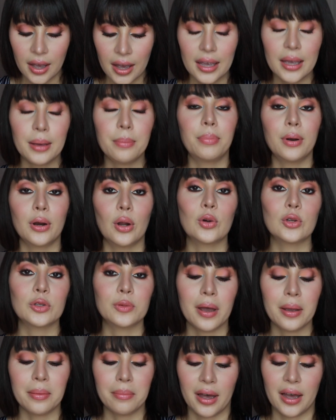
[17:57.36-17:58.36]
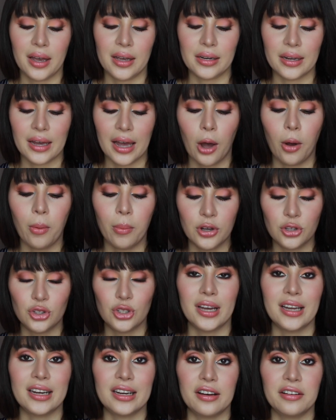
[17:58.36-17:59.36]
it blows my mind how much
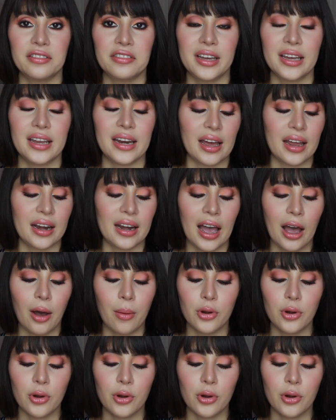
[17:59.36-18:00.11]
I love it and how